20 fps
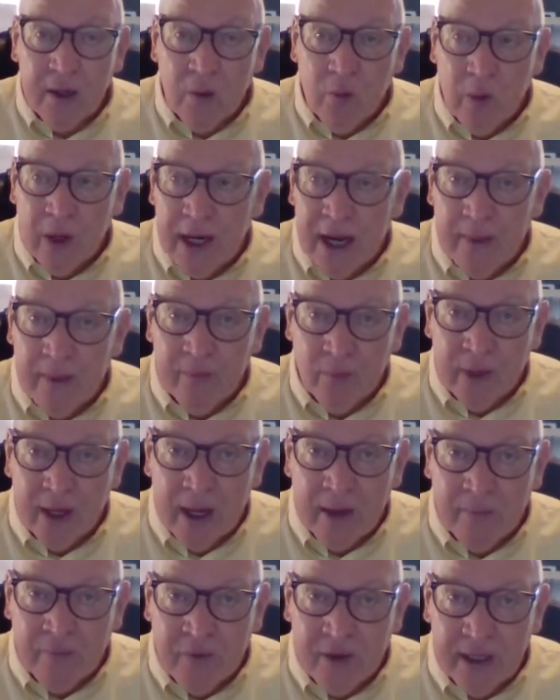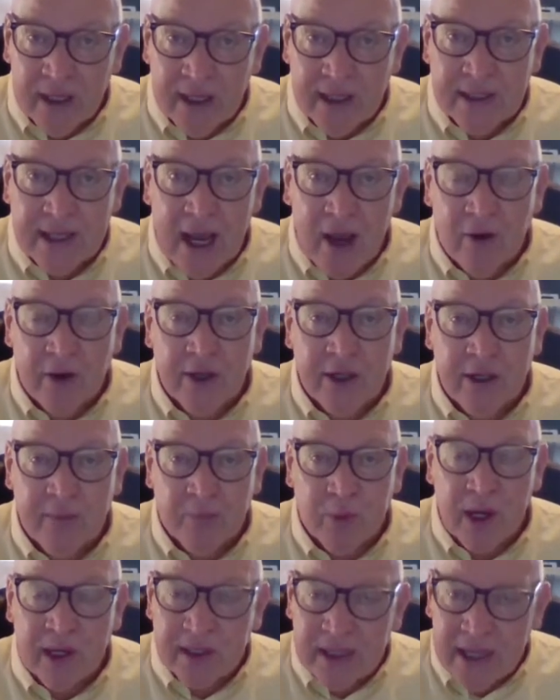When I'm feeling down and
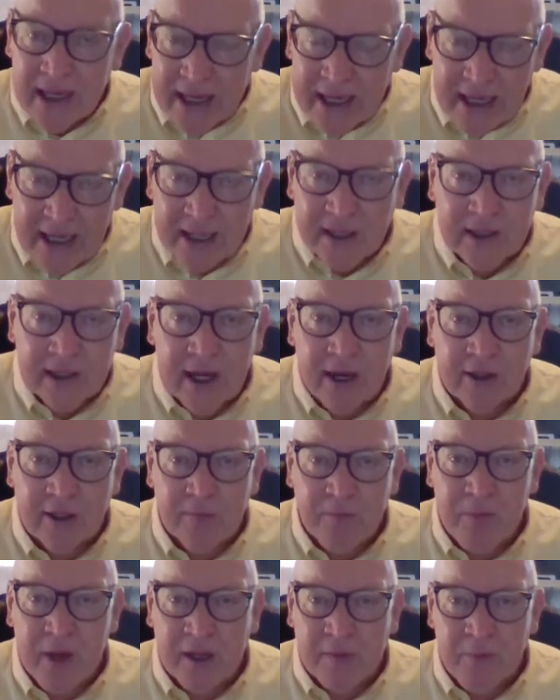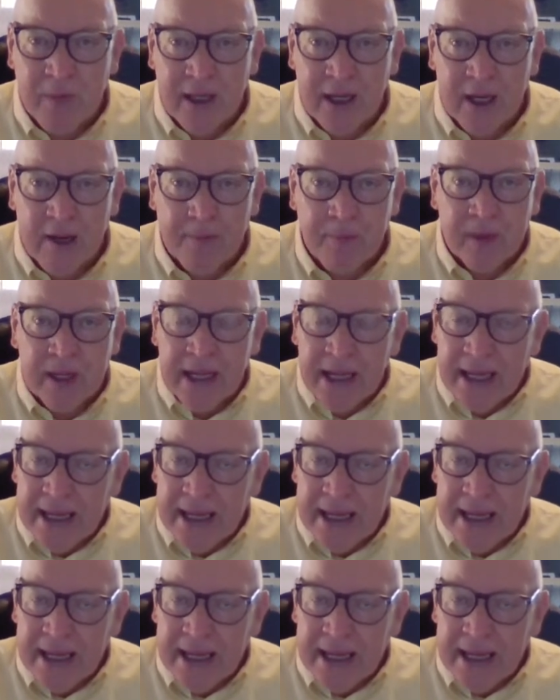depressed, he's there to pick me up.